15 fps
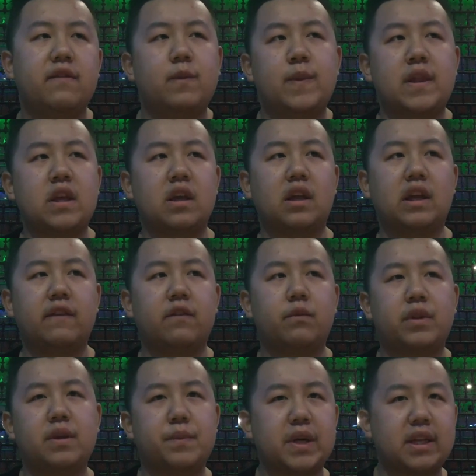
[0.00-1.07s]

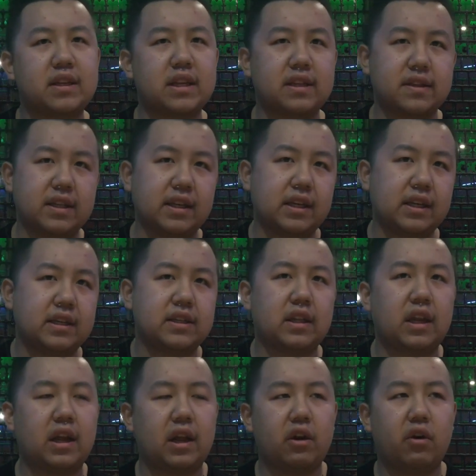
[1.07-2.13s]
Even with the PTCs, you
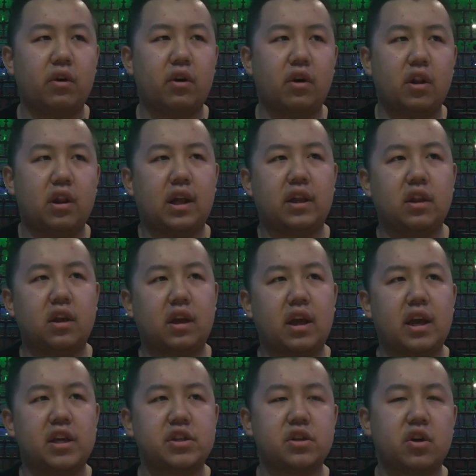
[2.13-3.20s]
know, like
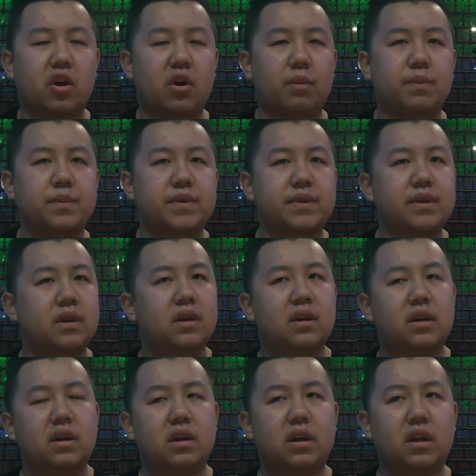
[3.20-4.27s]
the Asian comps,
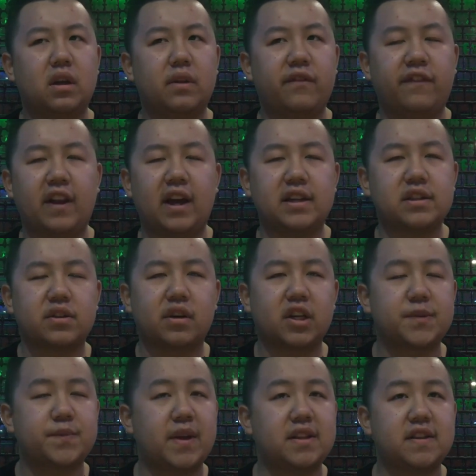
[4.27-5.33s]
flights are so
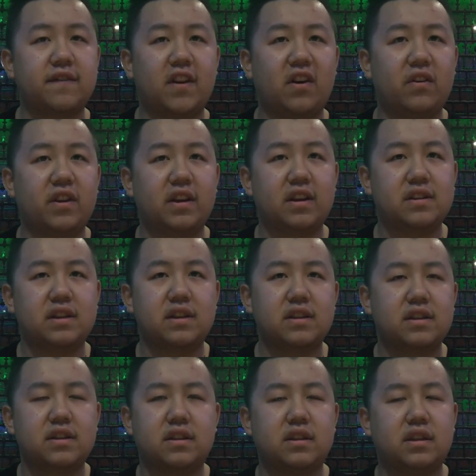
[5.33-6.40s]
expensive
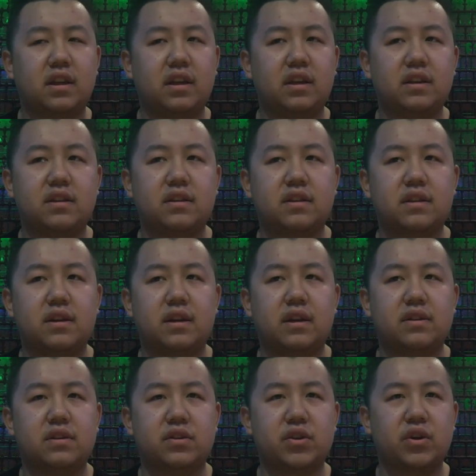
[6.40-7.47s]
nowadays,
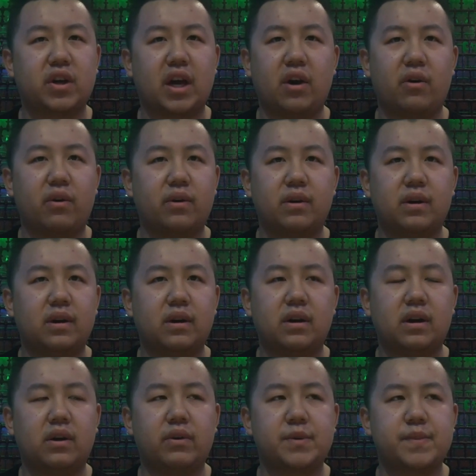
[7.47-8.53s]
it's a joke
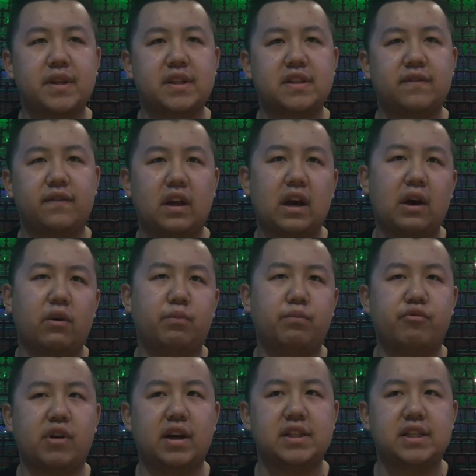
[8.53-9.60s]
how expensive, how
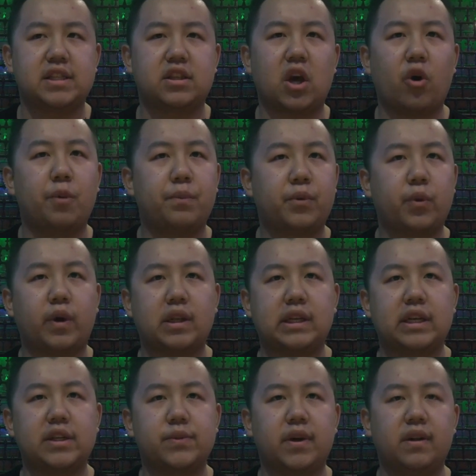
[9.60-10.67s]
prices go up quickly as